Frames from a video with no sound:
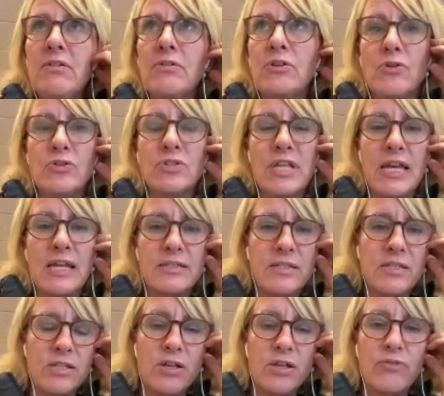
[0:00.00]

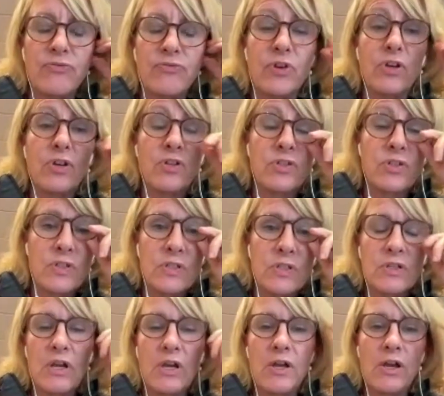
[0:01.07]
contacted her
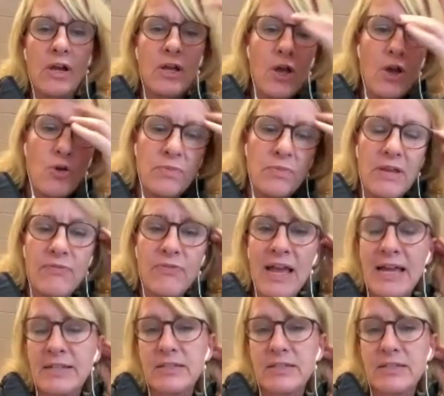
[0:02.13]
first. I hope they've had.